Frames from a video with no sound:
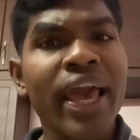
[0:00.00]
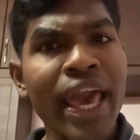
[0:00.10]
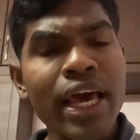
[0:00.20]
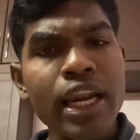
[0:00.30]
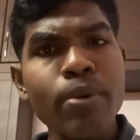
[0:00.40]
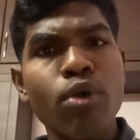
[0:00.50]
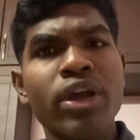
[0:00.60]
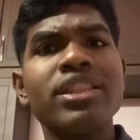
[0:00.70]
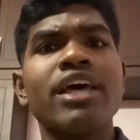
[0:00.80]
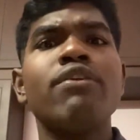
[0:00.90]
Early
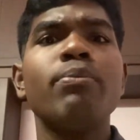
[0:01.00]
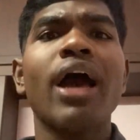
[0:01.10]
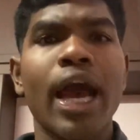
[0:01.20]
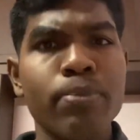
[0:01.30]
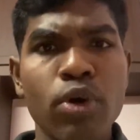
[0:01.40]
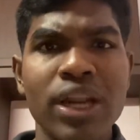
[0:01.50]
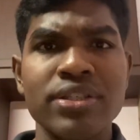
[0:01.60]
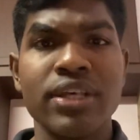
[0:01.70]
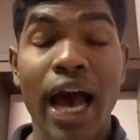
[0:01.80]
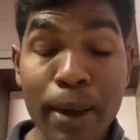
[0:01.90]
morning there will be
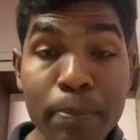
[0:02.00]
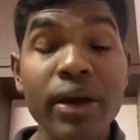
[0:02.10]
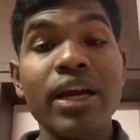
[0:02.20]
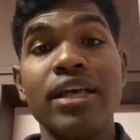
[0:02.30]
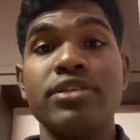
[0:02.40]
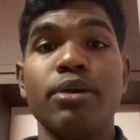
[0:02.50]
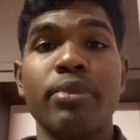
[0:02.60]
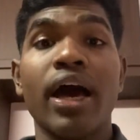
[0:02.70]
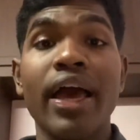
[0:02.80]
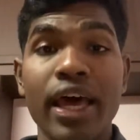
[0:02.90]

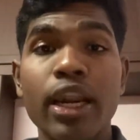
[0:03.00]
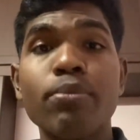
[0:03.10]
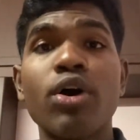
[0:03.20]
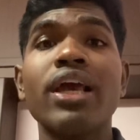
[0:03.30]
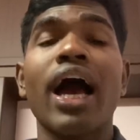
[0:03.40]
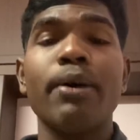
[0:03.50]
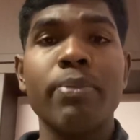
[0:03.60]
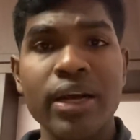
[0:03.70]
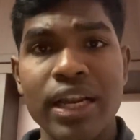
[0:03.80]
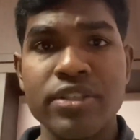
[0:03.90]
hyperglycemia, early morning
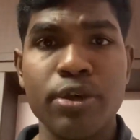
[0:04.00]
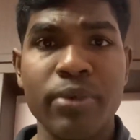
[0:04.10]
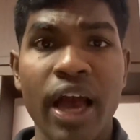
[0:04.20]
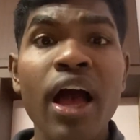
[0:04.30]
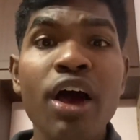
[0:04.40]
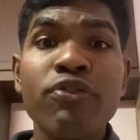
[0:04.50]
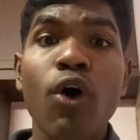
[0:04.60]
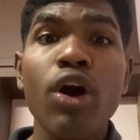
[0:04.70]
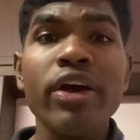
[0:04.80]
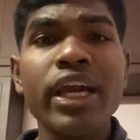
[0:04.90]
hyperglycemia
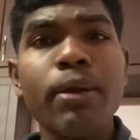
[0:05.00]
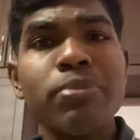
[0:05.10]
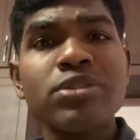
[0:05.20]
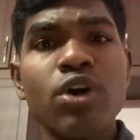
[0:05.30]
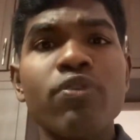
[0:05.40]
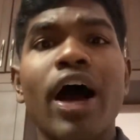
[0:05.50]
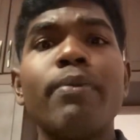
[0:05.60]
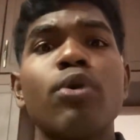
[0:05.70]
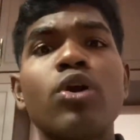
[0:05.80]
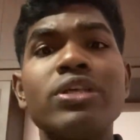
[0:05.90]
following an episode of
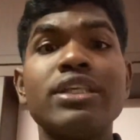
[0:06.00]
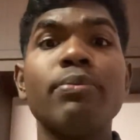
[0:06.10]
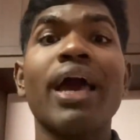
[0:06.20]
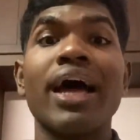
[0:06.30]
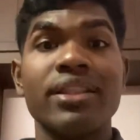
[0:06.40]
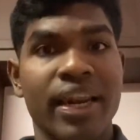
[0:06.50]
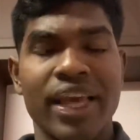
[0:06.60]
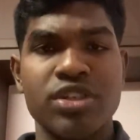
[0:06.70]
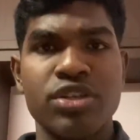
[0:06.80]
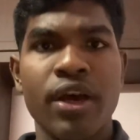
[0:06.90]
hypoglycemia at the
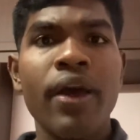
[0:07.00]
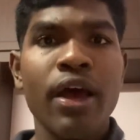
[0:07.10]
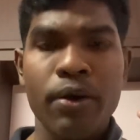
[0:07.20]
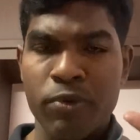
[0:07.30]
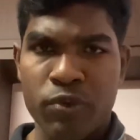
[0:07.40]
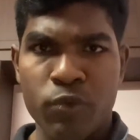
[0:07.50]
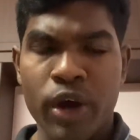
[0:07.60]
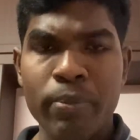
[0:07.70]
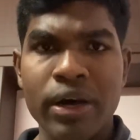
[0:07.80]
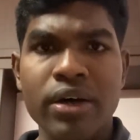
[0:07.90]
night. Why?
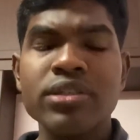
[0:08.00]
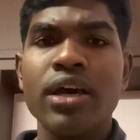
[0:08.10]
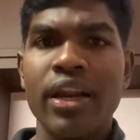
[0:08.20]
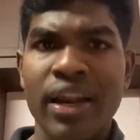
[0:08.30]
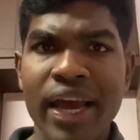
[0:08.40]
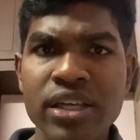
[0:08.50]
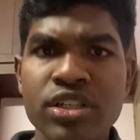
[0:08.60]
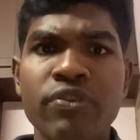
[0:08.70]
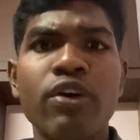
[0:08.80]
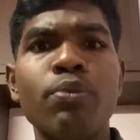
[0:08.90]
Because night
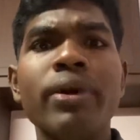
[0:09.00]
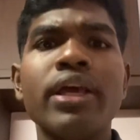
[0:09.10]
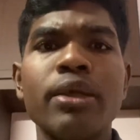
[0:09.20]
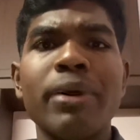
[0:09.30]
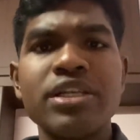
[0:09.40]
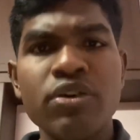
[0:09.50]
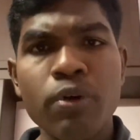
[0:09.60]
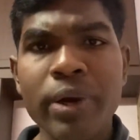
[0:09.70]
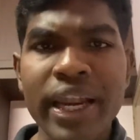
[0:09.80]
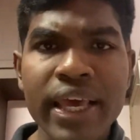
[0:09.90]
the patient will
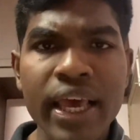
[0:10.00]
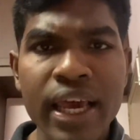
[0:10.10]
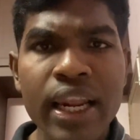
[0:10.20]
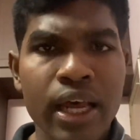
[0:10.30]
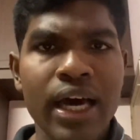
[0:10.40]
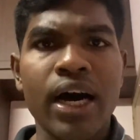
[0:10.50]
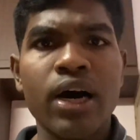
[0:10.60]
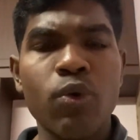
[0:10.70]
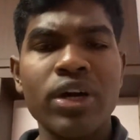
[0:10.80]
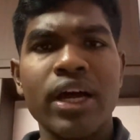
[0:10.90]
be taking
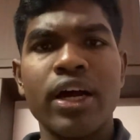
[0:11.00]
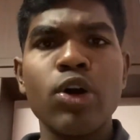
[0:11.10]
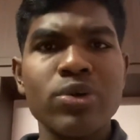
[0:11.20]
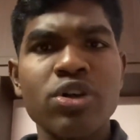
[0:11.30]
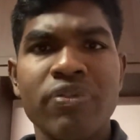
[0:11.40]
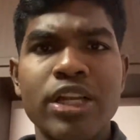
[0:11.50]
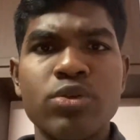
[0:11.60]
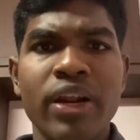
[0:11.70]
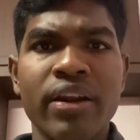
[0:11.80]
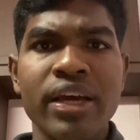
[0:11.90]
a dose of
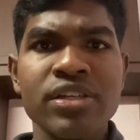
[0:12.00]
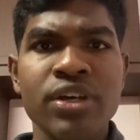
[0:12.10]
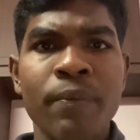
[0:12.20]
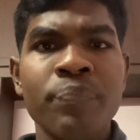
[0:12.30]
insulin, right?